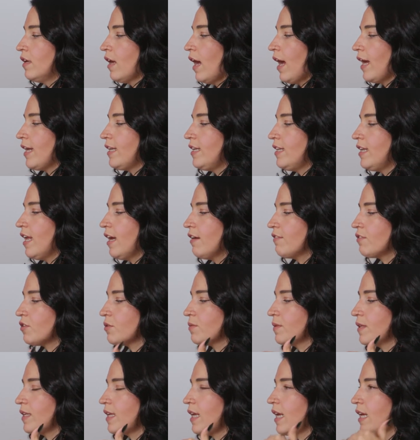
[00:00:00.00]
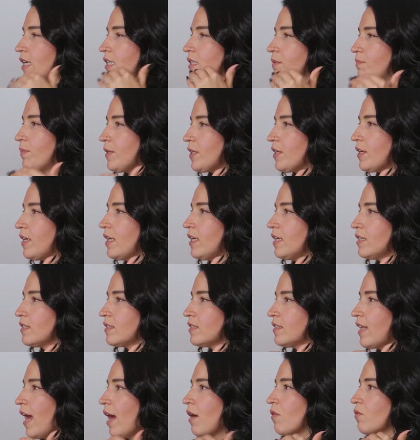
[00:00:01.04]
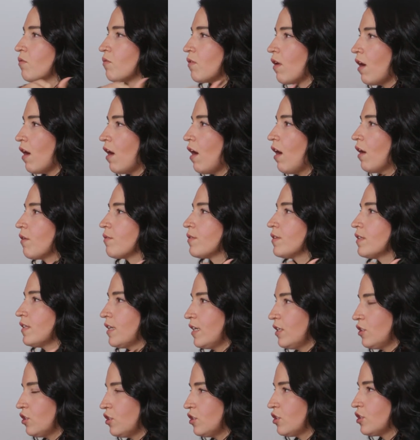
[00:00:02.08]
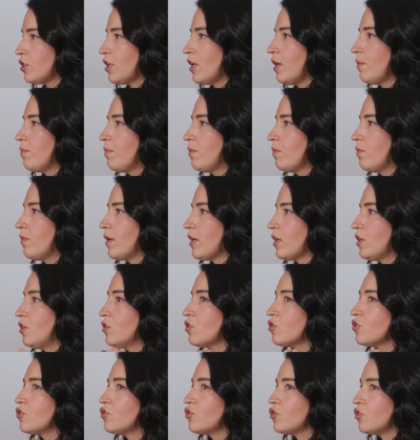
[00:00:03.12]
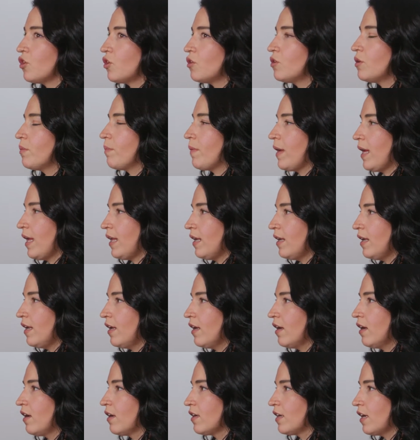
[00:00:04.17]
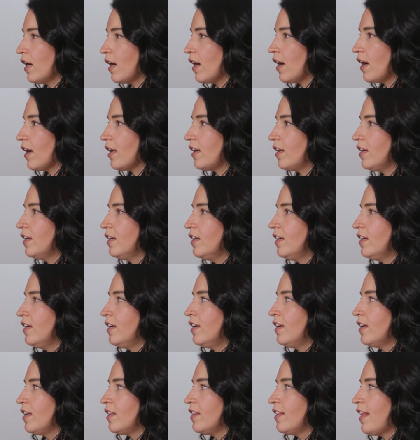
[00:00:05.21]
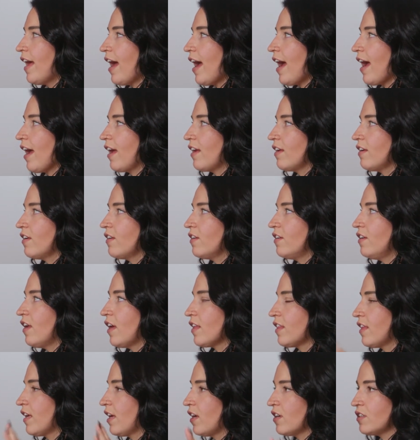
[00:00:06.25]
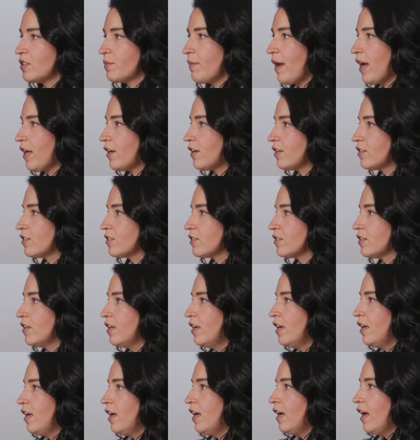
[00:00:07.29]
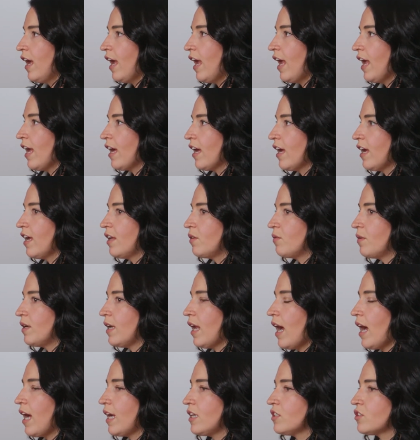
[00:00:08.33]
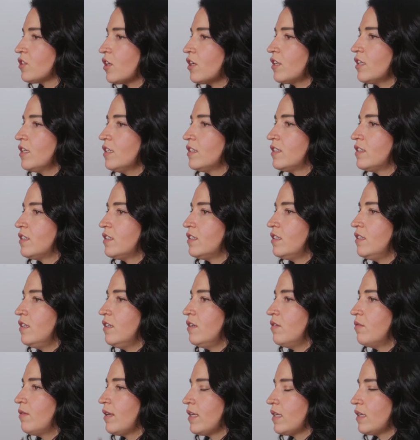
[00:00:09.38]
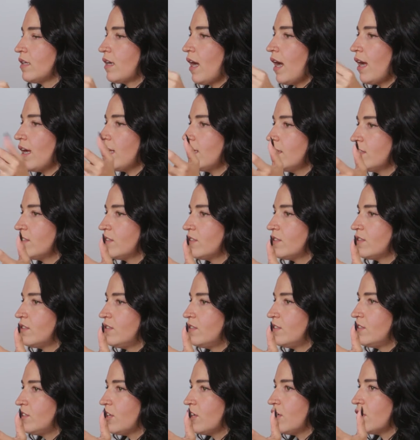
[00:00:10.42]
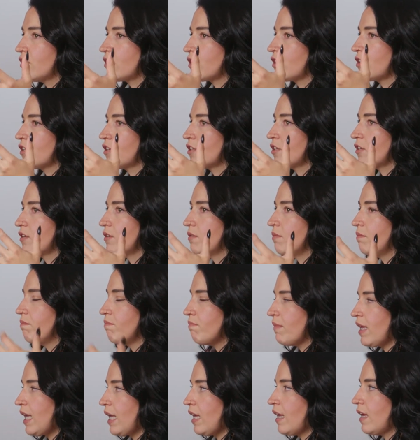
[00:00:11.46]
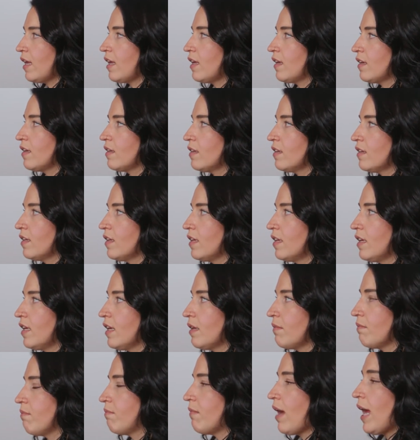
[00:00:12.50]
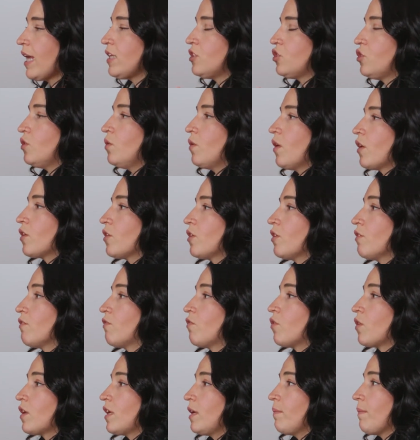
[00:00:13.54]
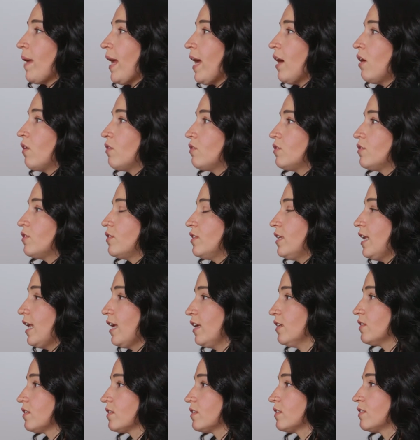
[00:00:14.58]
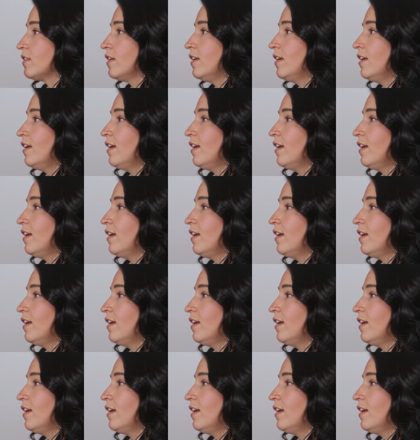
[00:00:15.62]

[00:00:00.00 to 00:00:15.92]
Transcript: I never really experienced that raw relationship where you're so dependent on God that nothing else matters. And when God took me at my 240-poundness,